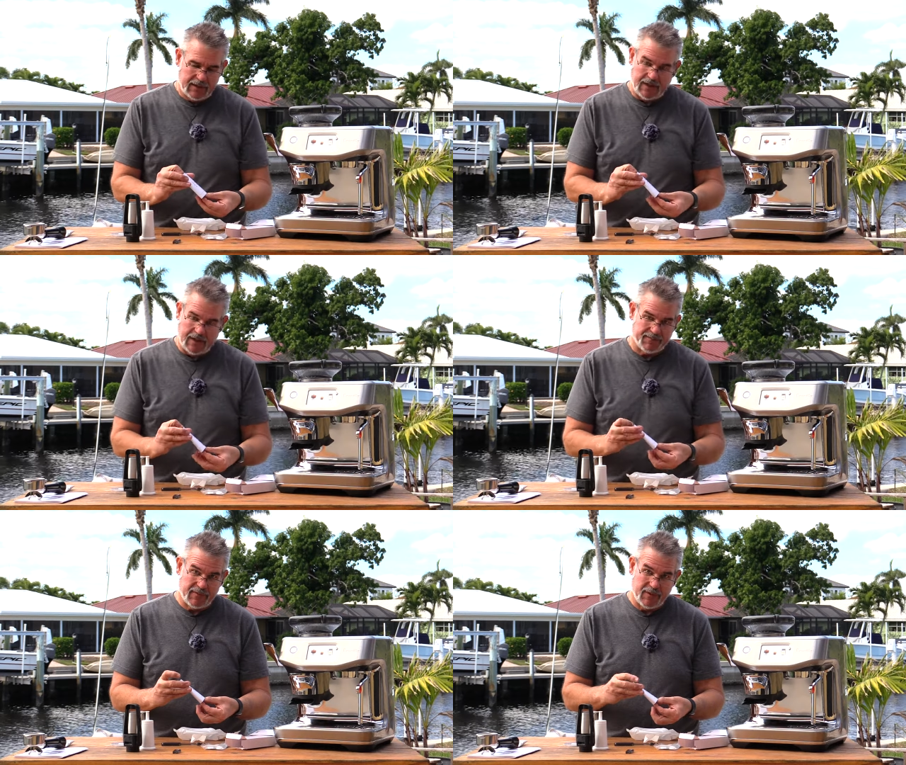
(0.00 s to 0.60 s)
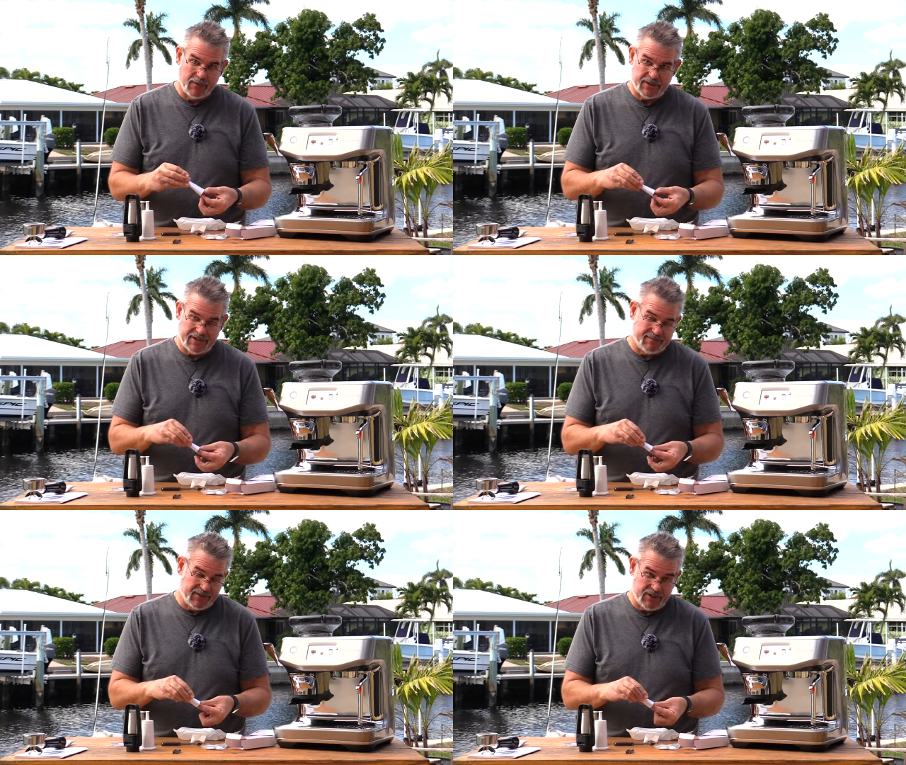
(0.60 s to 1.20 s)
uh,
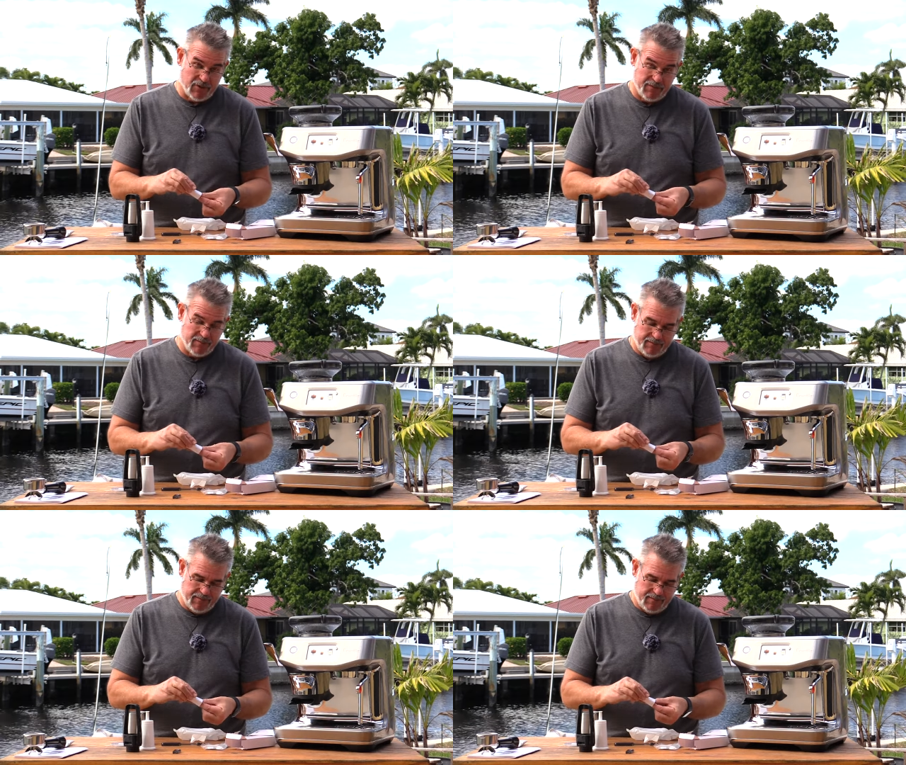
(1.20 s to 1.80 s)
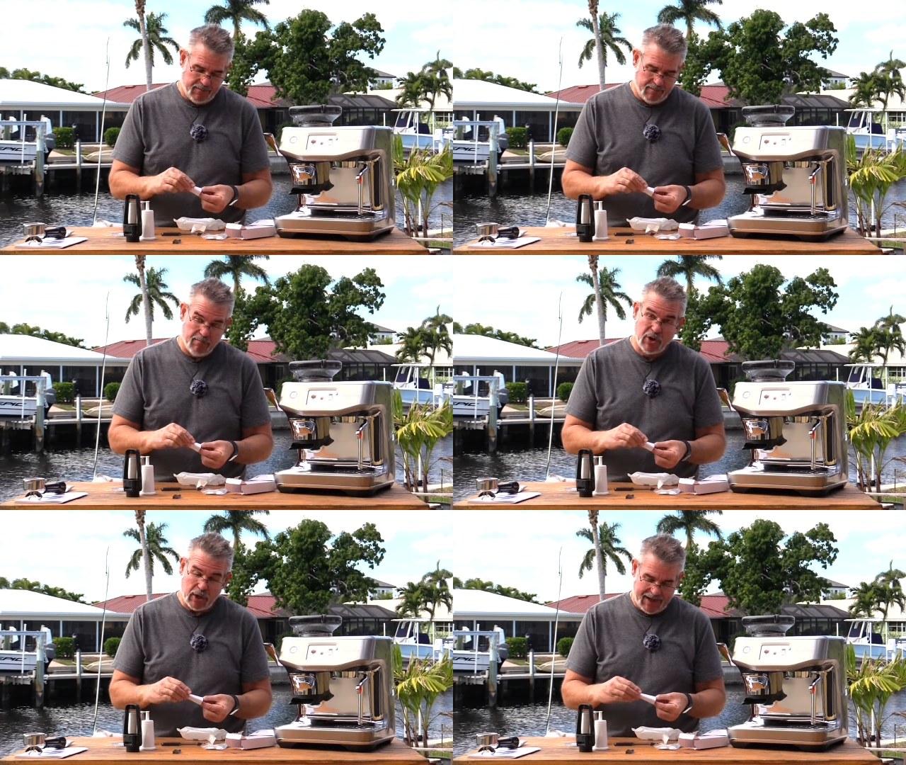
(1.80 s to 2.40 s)
which is sort of
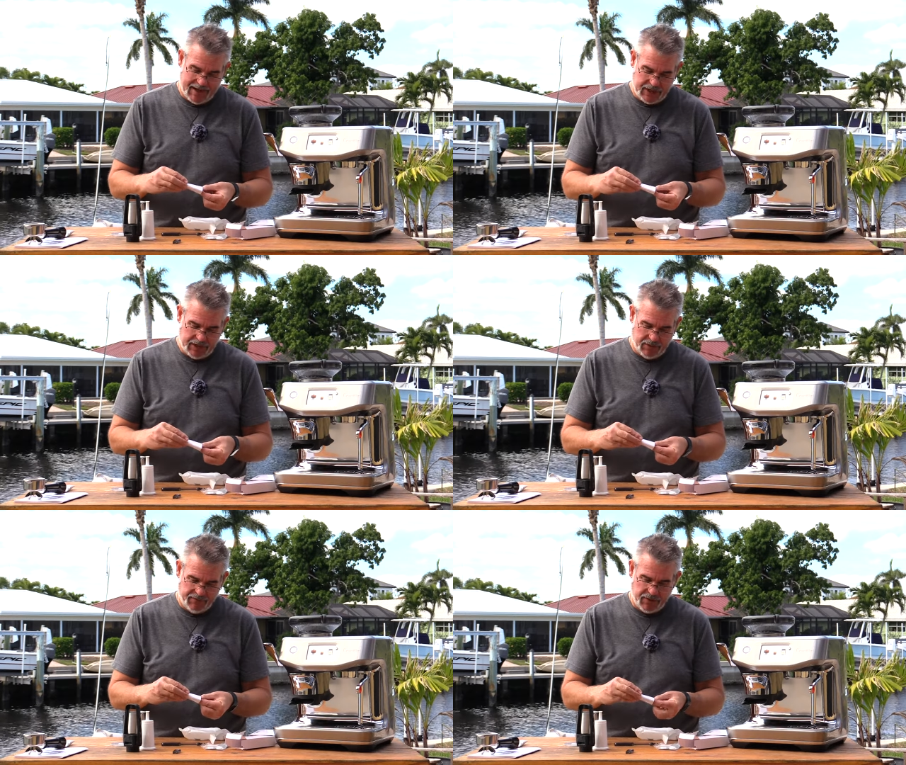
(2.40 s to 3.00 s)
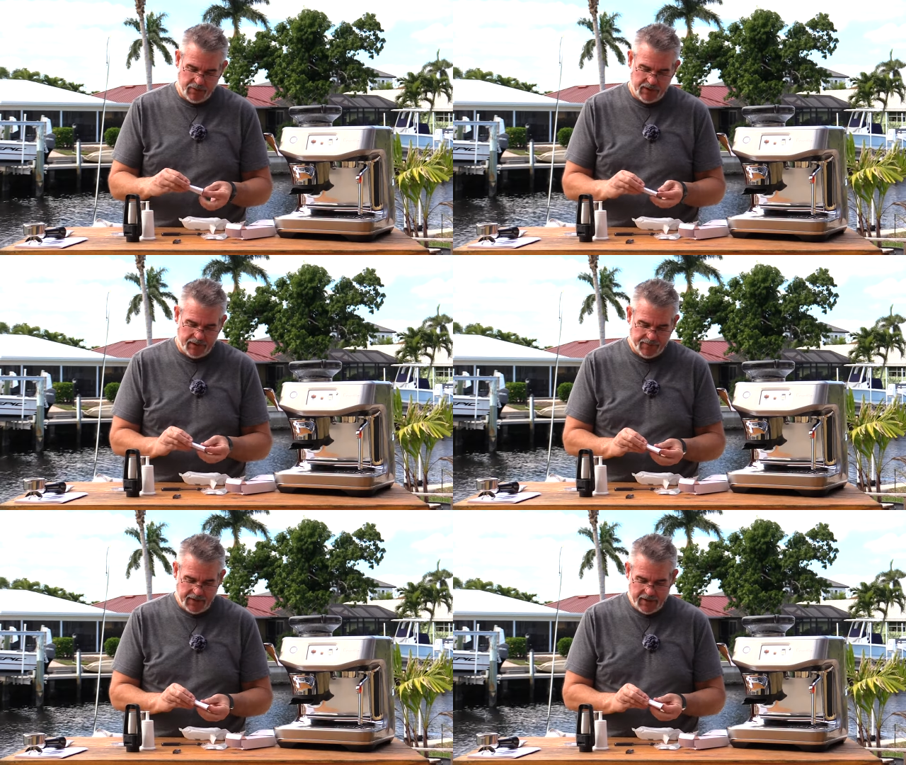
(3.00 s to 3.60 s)
milk IQ, if you will.